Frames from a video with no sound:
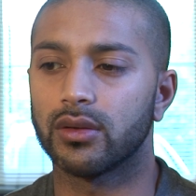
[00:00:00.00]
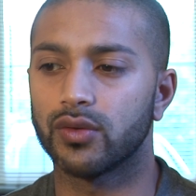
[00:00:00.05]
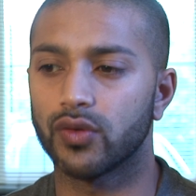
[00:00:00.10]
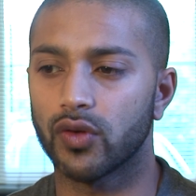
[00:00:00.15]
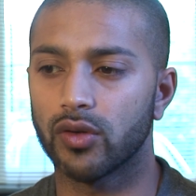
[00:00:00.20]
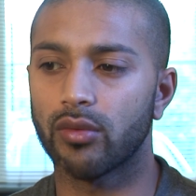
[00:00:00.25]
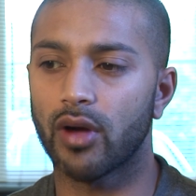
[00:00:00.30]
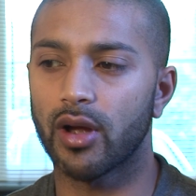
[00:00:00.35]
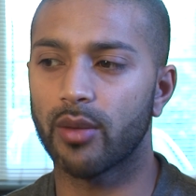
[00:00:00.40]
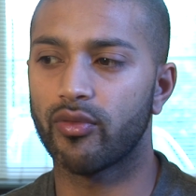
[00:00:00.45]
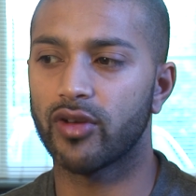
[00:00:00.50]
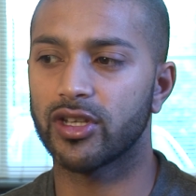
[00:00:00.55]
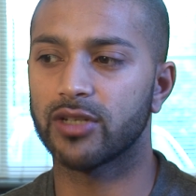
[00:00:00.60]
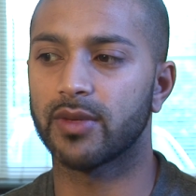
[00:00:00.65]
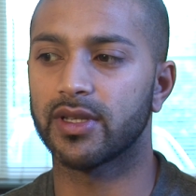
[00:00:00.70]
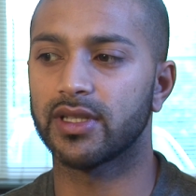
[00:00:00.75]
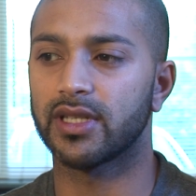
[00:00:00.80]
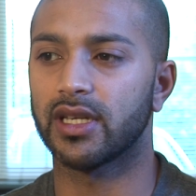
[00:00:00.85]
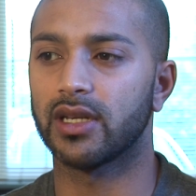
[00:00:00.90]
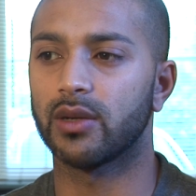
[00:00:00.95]
During my
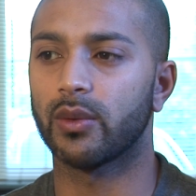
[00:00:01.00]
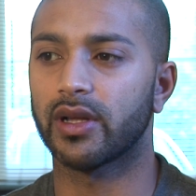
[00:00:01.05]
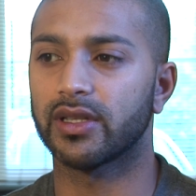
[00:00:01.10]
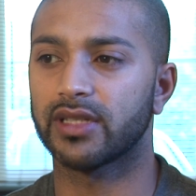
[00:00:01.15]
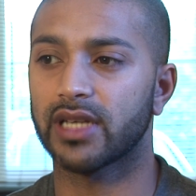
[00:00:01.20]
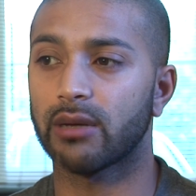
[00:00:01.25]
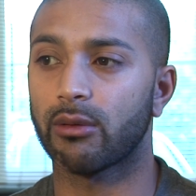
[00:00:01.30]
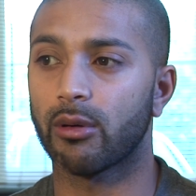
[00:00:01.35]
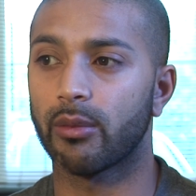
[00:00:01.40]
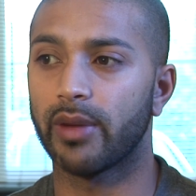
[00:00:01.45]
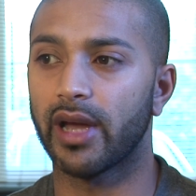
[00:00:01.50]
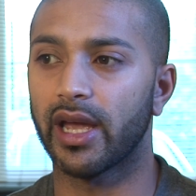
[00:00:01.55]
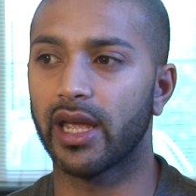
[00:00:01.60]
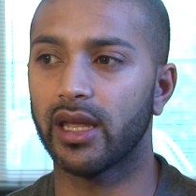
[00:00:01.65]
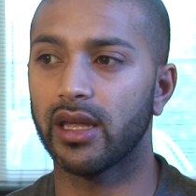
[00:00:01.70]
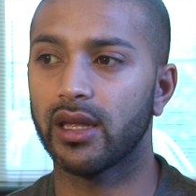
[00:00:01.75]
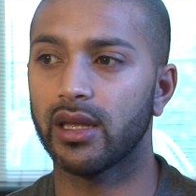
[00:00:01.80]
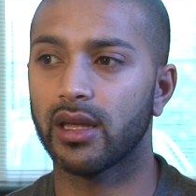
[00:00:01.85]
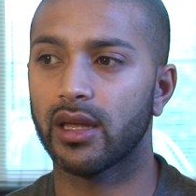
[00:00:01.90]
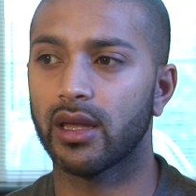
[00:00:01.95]
imprisonment in Guantanamo
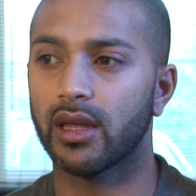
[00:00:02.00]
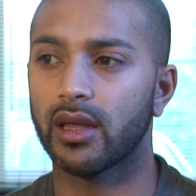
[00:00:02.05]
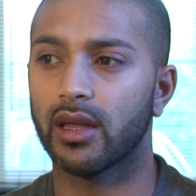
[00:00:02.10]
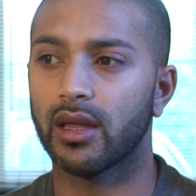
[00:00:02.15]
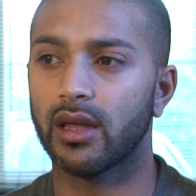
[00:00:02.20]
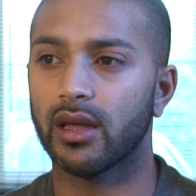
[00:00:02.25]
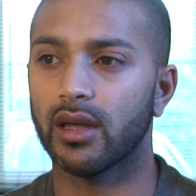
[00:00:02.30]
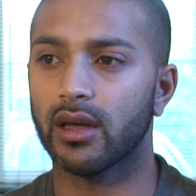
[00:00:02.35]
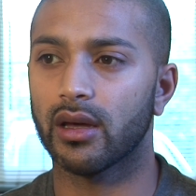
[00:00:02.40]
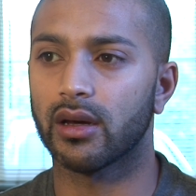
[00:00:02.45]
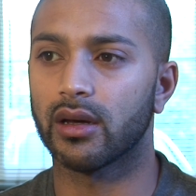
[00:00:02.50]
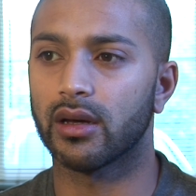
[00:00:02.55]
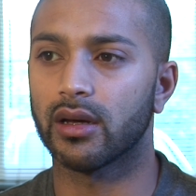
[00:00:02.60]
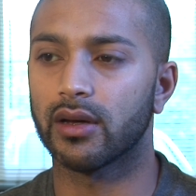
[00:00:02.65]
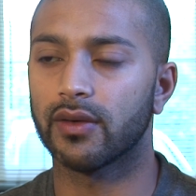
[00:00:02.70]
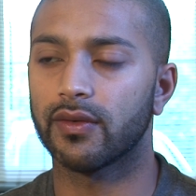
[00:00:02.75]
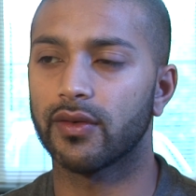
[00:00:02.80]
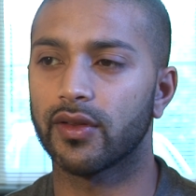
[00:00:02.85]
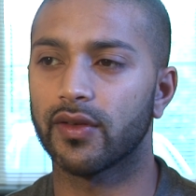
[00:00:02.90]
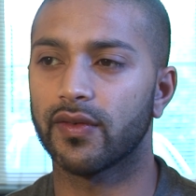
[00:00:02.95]
Bay,
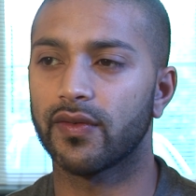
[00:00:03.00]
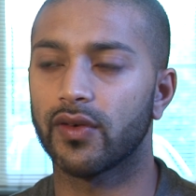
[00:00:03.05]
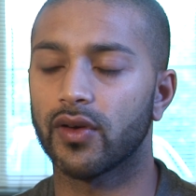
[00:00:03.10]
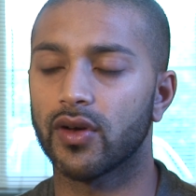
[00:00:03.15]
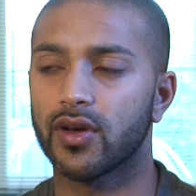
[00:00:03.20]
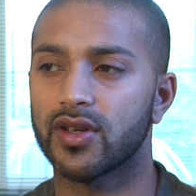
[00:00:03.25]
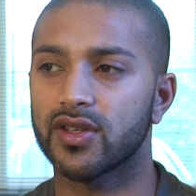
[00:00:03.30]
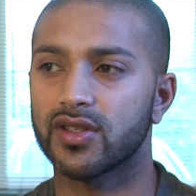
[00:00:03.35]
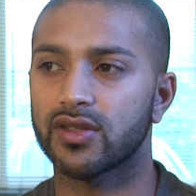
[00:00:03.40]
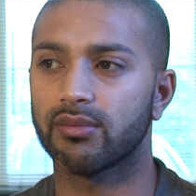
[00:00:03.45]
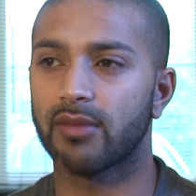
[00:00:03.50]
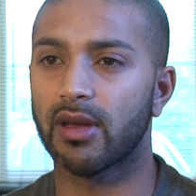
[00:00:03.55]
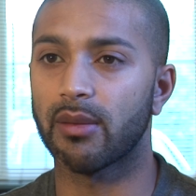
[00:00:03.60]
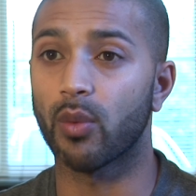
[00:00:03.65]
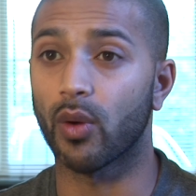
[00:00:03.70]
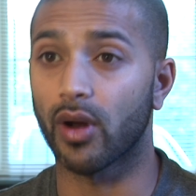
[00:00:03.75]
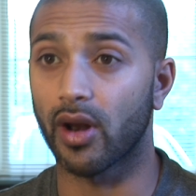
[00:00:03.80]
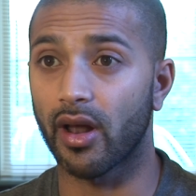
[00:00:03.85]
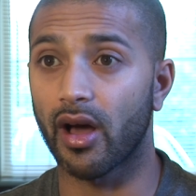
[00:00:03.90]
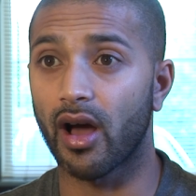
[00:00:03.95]
for the first
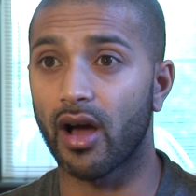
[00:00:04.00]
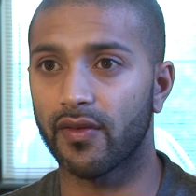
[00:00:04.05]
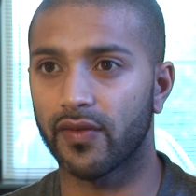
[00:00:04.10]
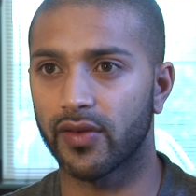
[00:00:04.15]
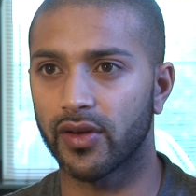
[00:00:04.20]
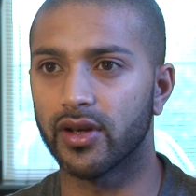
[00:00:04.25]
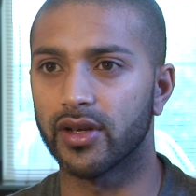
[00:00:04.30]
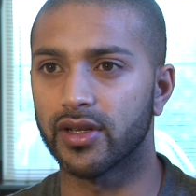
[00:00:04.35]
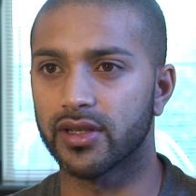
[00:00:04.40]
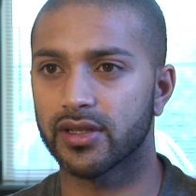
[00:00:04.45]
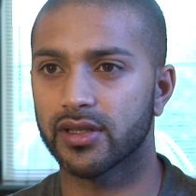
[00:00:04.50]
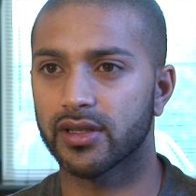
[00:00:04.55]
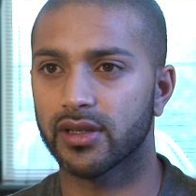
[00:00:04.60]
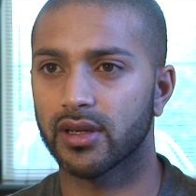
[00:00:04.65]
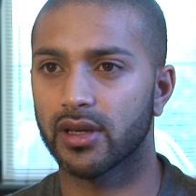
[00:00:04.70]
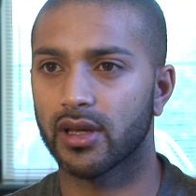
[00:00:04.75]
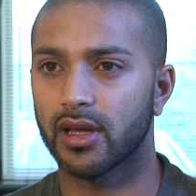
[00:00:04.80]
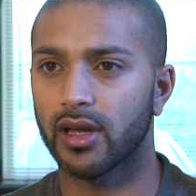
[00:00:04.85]
maybe 1.5 years,